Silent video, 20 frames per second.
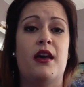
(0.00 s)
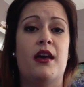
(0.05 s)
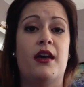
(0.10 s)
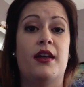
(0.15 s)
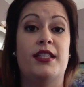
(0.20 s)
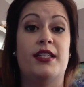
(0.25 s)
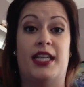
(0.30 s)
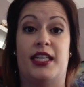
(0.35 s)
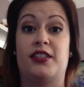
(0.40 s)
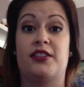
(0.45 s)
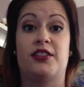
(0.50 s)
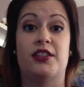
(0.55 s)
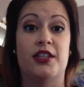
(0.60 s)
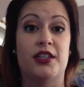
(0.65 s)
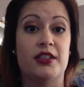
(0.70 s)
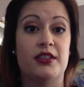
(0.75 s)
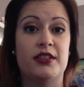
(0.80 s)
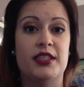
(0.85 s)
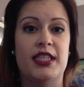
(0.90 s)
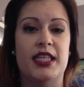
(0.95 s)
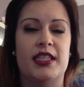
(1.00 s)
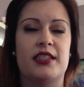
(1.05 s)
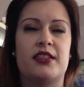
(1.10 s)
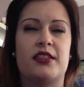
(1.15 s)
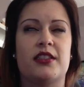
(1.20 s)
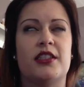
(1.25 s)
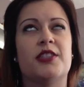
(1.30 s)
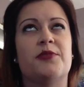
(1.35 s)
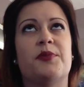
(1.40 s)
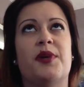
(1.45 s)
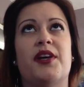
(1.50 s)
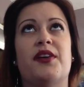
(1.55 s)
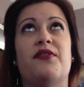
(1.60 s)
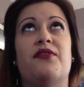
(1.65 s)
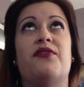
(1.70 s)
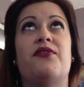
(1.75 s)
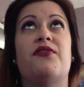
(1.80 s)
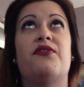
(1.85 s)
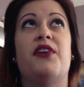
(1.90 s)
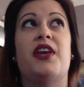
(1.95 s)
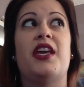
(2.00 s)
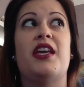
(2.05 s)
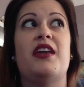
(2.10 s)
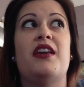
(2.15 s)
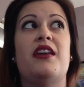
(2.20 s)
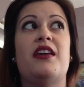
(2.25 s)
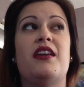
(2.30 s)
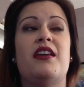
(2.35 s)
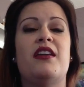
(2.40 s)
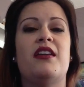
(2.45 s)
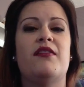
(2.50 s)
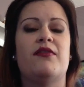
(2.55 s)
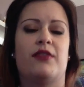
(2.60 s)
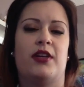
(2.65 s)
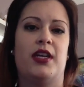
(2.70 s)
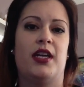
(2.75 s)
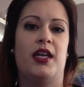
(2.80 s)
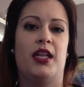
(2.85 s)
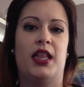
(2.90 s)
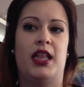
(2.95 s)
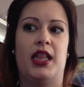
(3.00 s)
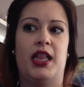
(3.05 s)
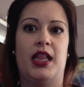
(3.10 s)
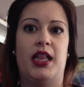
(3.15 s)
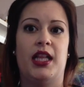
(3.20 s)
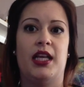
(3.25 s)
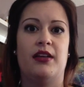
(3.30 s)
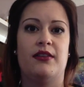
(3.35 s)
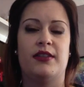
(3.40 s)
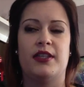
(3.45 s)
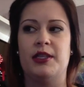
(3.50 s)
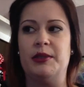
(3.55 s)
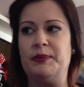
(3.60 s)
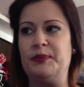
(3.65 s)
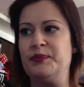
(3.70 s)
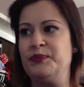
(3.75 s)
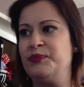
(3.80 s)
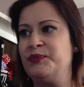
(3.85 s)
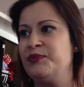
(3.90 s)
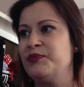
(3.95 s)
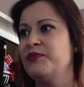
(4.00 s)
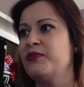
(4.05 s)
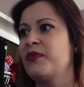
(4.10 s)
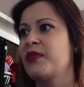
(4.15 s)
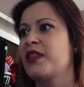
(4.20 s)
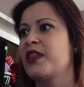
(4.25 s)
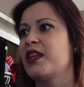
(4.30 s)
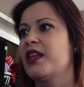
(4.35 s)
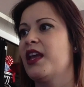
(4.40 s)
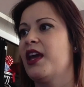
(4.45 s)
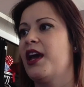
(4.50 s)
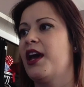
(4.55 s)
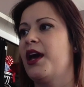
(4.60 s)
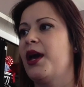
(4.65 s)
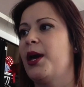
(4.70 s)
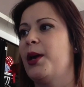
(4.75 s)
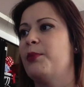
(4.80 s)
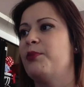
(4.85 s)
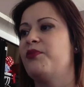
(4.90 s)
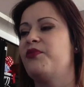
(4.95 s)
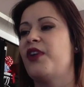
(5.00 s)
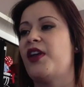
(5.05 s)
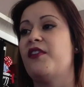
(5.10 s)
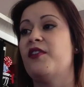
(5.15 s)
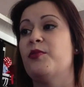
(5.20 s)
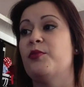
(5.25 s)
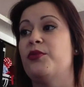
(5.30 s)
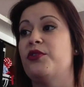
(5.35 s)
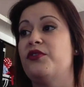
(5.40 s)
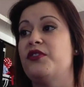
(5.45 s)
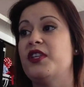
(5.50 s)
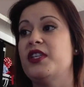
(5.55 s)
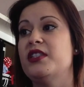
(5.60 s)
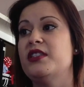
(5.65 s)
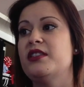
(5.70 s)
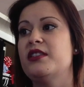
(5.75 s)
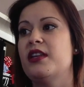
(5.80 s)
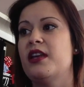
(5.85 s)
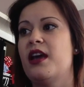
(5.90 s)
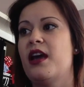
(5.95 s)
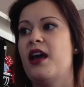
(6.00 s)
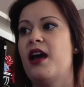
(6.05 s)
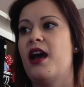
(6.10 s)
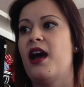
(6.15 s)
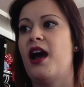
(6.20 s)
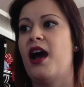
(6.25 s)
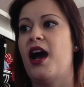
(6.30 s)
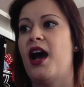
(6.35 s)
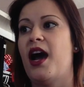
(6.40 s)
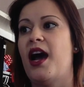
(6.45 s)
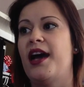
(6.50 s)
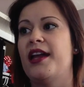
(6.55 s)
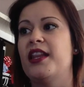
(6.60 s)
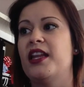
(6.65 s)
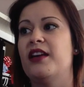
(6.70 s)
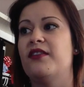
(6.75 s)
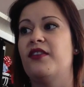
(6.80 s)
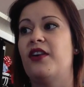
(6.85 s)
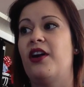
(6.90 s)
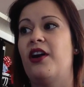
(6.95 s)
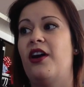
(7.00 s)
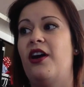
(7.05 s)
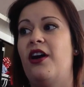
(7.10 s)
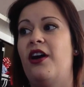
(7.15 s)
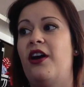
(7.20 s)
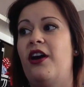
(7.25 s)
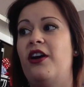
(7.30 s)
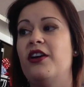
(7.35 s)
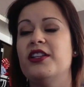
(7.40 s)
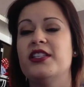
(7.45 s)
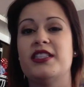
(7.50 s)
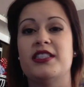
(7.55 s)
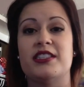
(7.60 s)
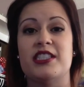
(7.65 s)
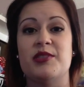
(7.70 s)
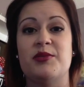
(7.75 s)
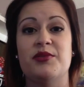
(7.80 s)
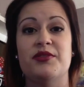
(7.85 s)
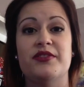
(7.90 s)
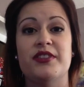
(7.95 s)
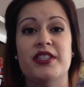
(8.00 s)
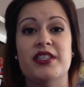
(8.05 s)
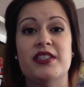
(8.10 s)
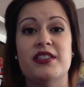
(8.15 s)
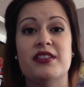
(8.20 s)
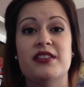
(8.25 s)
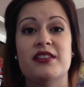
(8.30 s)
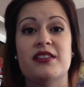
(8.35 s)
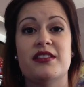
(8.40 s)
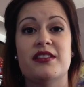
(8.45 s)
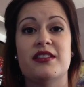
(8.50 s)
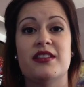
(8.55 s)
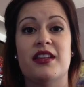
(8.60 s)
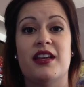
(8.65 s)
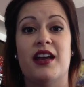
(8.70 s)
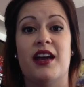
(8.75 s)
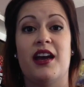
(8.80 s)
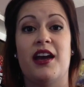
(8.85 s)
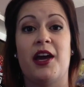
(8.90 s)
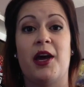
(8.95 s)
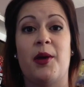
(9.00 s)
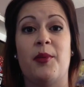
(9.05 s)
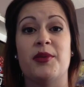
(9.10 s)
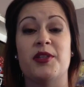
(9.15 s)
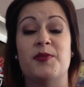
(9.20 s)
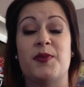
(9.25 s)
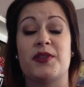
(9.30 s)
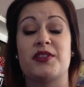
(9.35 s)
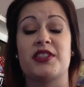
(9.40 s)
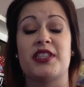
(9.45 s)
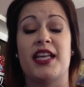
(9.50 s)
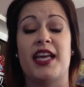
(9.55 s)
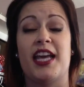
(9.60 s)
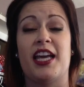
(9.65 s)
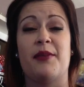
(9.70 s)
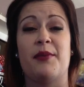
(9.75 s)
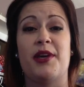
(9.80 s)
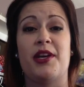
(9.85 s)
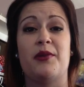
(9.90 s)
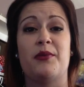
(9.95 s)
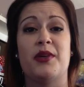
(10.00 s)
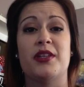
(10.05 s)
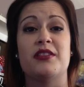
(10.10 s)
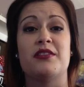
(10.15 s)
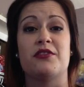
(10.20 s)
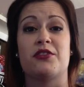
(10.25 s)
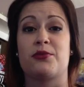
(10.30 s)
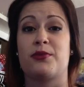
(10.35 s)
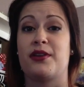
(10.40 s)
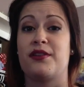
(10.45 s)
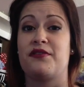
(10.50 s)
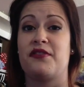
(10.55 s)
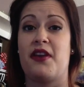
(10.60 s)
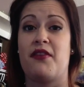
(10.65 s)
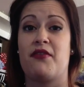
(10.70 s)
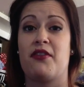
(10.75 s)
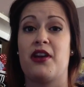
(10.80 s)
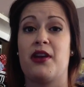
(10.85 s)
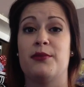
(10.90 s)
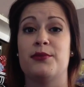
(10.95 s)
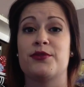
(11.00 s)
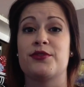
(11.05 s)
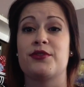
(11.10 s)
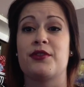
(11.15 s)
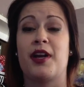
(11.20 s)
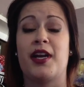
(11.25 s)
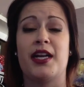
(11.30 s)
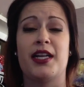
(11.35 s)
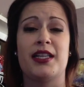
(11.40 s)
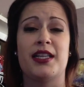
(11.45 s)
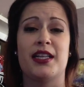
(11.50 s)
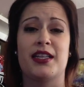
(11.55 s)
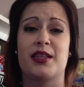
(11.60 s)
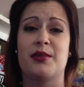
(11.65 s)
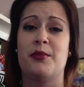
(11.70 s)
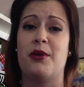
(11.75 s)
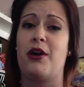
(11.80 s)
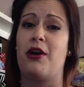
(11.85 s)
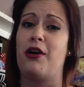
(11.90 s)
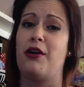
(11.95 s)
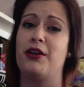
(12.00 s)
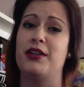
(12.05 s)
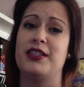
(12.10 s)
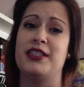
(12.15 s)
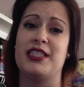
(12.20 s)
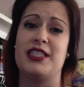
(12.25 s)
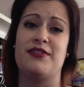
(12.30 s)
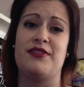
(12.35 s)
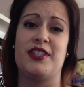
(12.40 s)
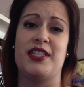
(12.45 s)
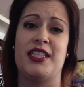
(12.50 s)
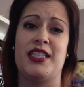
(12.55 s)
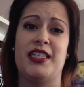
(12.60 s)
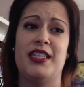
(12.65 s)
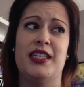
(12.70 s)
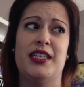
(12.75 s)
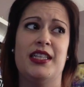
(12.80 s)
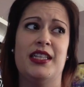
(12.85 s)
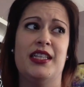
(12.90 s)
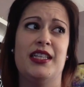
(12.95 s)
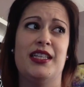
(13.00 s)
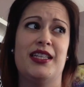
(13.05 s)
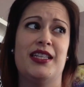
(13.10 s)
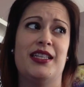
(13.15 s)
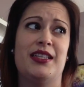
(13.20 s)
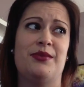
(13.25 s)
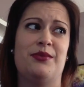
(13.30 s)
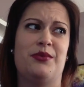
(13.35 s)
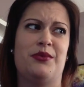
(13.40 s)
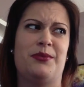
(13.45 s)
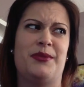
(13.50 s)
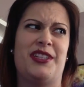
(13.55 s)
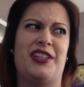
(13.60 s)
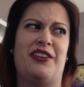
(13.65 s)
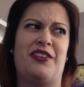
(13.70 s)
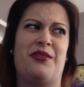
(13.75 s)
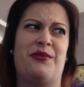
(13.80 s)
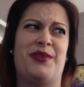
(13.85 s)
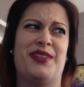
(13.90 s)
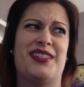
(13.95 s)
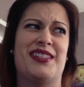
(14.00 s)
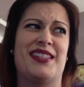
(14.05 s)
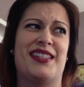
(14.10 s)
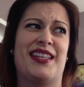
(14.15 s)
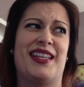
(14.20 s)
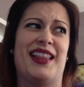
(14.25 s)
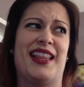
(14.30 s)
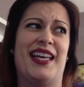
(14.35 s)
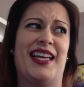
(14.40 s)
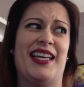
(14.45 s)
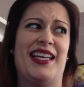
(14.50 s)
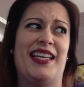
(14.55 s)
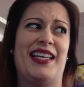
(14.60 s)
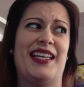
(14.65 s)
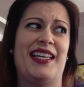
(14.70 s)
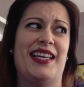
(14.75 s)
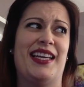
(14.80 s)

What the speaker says: Dexter. Dexter is my favorite. I love him. Favorite movies. I love all the Disney movies, especially the animated ones. Those are my favorite. I'm trying to collect them all on DVD. Well, I mean, all the ones that I like.